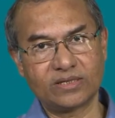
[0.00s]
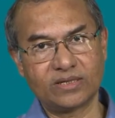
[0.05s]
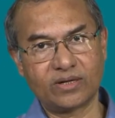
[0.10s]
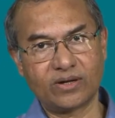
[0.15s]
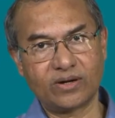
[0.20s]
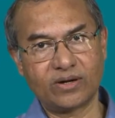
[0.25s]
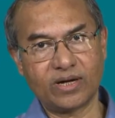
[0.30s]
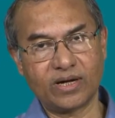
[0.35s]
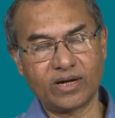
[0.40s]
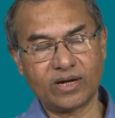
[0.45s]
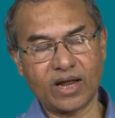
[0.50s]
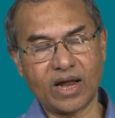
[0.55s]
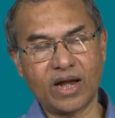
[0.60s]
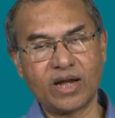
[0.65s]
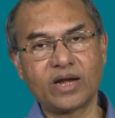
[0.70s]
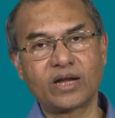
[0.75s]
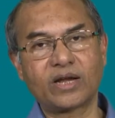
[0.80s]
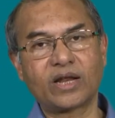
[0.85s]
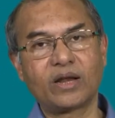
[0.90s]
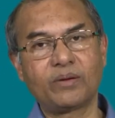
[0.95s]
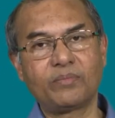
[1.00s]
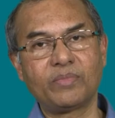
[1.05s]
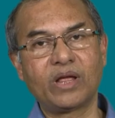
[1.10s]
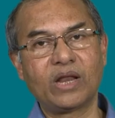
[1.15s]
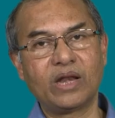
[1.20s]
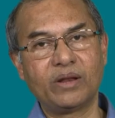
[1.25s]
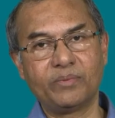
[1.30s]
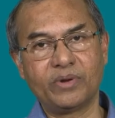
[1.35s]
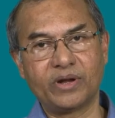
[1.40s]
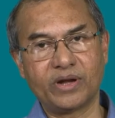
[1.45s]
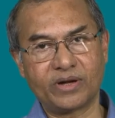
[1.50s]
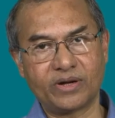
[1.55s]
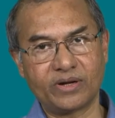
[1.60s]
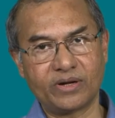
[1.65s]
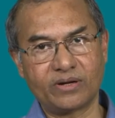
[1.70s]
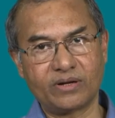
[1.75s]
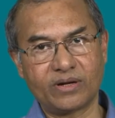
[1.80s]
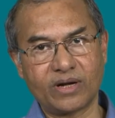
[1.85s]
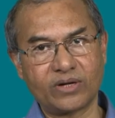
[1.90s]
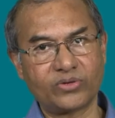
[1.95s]
all right and it can be eliminated
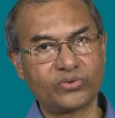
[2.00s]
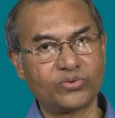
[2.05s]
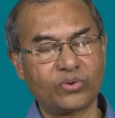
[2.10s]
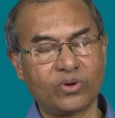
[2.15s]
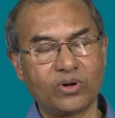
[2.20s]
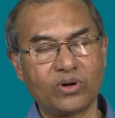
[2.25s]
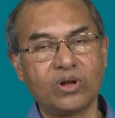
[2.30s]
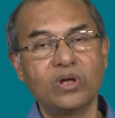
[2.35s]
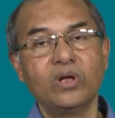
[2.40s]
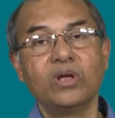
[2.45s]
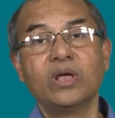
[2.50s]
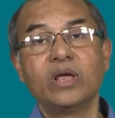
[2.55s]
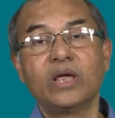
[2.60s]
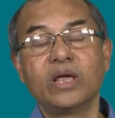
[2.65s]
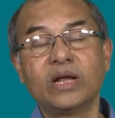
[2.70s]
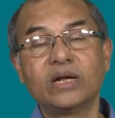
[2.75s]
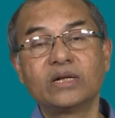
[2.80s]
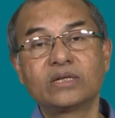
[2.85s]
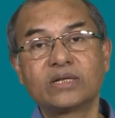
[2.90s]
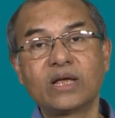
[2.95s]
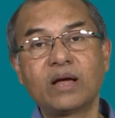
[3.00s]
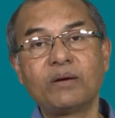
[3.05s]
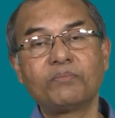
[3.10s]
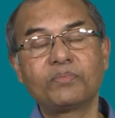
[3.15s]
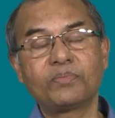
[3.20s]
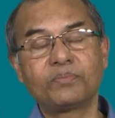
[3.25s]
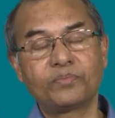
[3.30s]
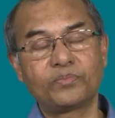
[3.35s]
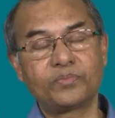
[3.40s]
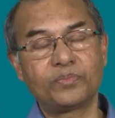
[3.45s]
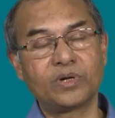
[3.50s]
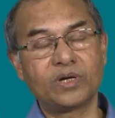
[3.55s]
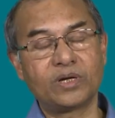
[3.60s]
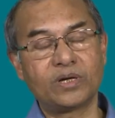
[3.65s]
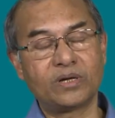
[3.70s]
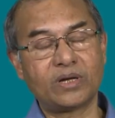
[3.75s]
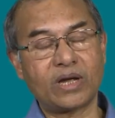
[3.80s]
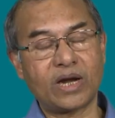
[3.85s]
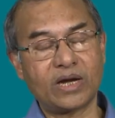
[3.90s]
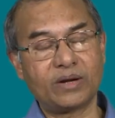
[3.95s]
and so on. In some uh,
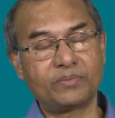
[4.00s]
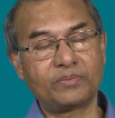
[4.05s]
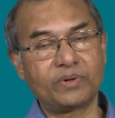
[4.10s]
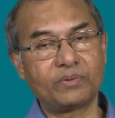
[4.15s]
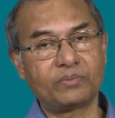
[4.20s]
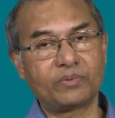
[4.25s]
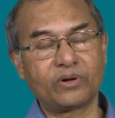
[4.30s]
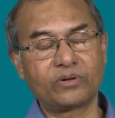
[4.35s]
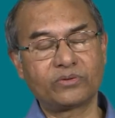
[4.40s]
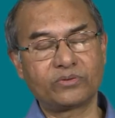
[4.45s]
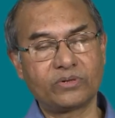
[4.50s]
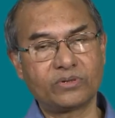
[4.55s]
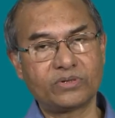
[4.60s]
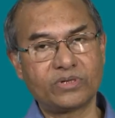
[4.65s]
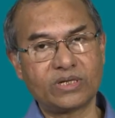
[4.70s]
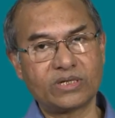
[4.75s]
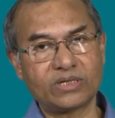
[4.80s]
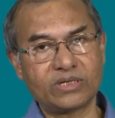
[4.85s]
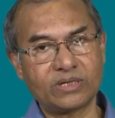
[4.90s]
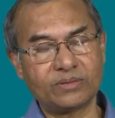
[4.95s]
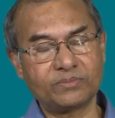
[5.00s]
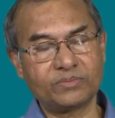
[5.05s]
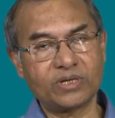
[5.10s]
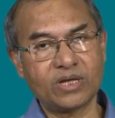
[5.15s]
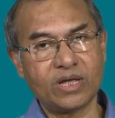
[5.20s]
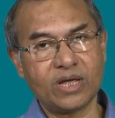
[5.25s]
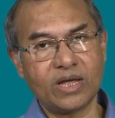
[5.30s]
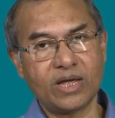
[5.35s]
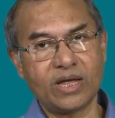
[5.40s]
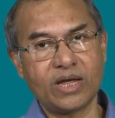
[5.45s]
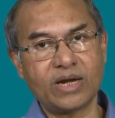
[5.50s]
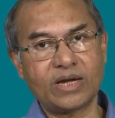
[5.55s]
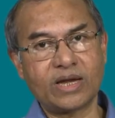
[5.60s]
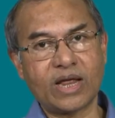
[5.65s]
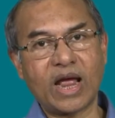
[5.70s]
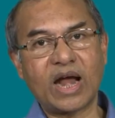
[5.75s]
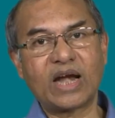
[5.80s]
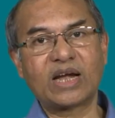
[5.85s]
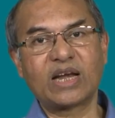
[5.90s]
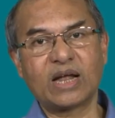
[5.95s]
adaptive control systems it
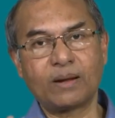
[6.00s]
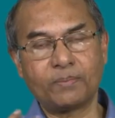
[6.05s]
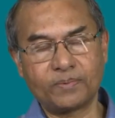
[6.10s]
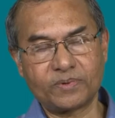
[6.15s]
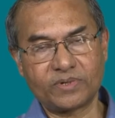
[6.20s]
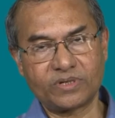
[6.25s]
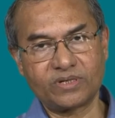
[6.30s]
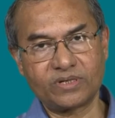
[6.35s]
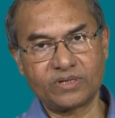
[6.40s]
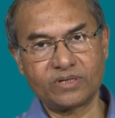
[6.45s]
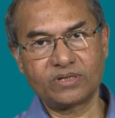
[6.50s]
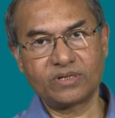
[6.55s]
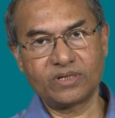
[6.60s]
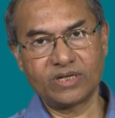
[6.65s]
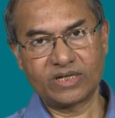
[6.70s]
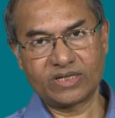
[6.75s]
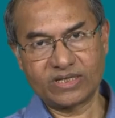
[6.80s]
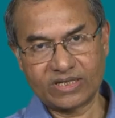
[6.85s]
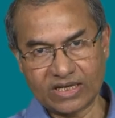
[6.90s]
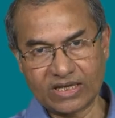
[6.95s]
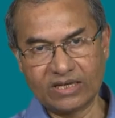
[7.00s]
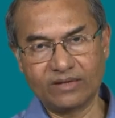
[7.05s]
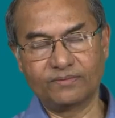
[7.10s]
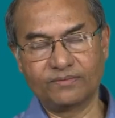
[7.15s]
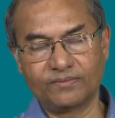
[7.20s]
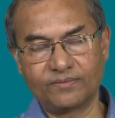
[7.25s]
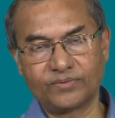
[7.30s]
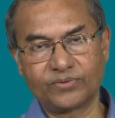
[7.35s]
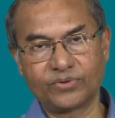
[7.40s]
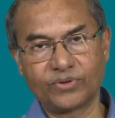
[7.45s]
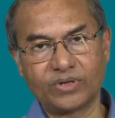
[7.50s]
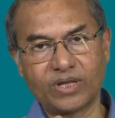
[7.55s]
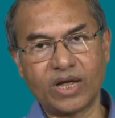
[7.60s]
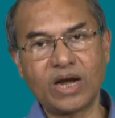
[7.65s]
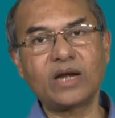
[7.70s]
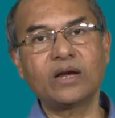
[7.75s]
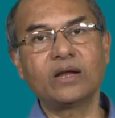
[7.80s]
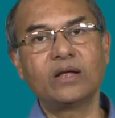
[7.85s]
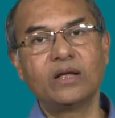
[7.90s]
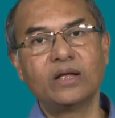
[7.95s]
adapts itself so
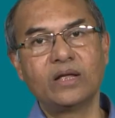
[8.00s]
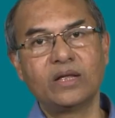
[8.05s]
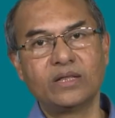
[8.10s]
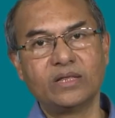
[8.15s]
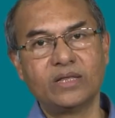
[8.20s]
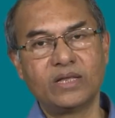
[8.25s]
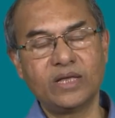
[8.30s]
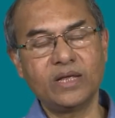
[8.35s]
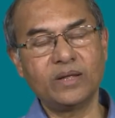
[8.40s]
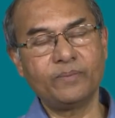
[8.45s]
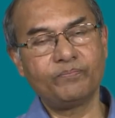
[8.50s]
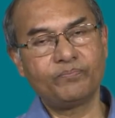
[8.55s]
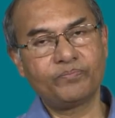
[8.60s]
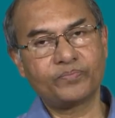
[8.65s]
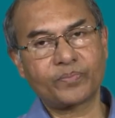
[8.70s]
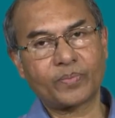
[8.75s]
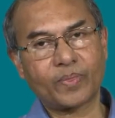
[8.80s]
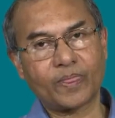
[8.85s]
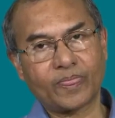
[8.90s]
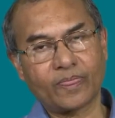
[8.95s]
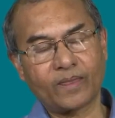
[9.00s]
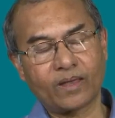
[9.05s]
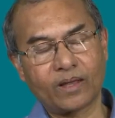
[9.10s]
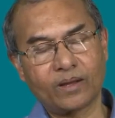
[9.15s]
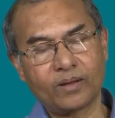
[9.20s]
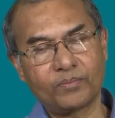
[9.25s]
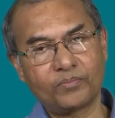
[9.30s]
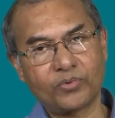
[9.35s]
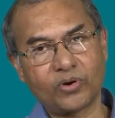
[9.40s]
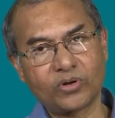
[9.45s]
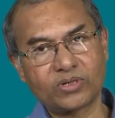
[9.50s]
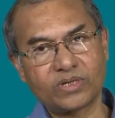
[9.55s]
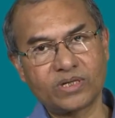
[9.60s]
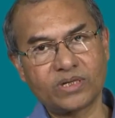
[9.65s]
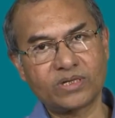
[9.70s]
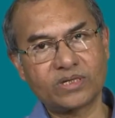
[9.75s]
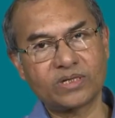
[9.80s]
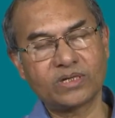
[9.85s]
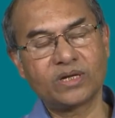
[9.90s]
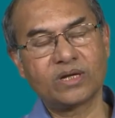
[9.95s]
that the um,
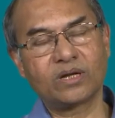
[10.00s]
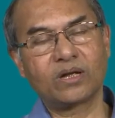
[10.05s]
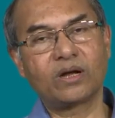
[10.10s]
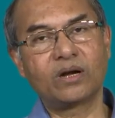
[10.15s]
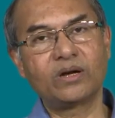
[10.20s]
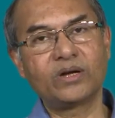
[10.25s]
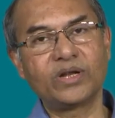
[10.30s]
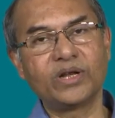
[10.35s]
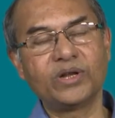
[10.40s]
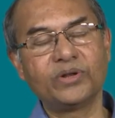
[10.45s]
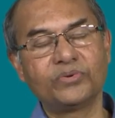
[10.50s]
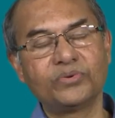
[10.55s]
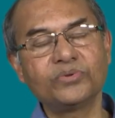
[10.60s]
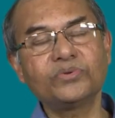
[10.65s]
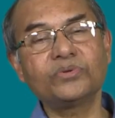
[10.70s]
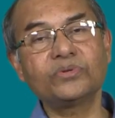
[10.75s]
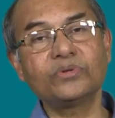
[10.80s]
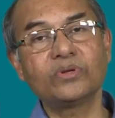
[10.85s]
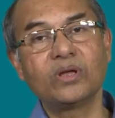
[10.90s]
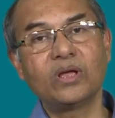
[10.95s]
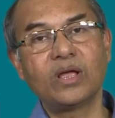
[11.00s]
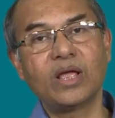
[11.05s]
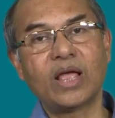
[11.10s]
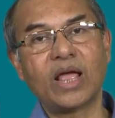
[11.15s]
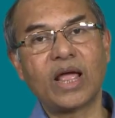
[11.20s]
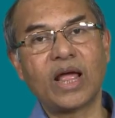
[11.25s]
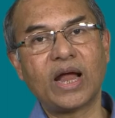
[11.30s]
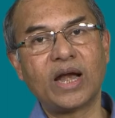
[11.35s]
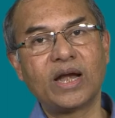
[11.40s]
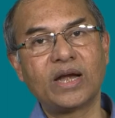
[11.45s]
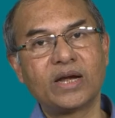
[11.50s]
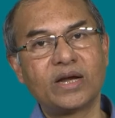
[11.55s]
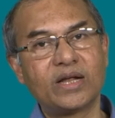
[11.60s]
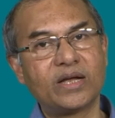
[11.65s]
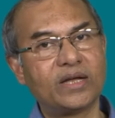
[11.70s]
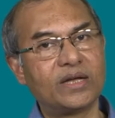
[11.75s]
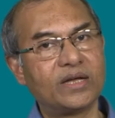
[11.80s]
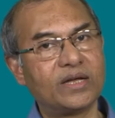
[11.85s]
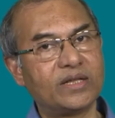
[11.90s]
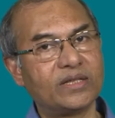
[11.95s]
process continues and
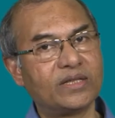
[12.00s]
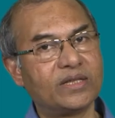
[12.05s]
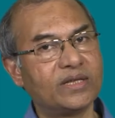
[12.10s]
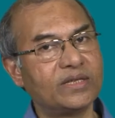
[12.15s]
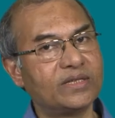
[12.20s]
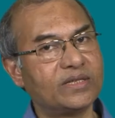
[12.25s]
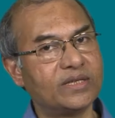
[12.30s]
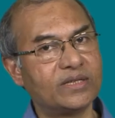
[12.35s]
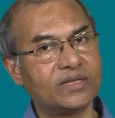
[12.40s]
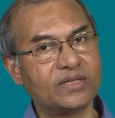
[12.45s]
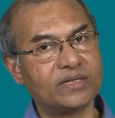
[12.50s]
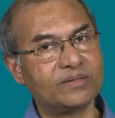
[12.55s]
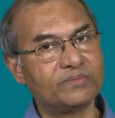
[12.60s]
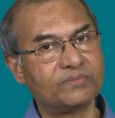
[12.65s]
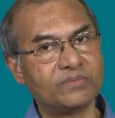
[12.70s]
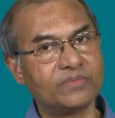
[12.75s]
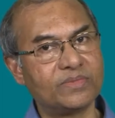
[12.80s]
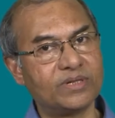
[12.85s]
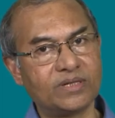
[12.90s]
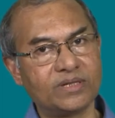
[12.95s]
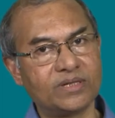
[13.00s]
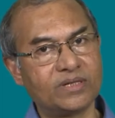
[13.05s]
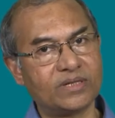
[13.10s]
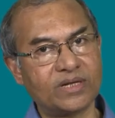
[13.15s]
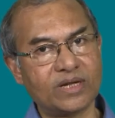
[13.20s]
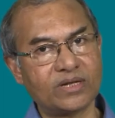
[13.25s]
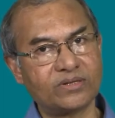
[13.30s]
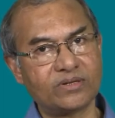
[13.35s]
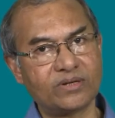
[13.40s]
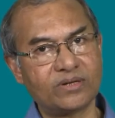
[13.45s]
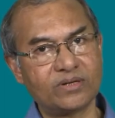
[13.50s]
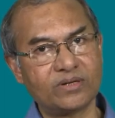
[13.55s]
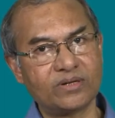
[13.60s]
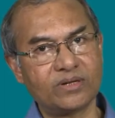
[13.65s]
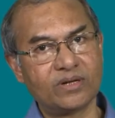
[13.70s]
uh, the system uh, does not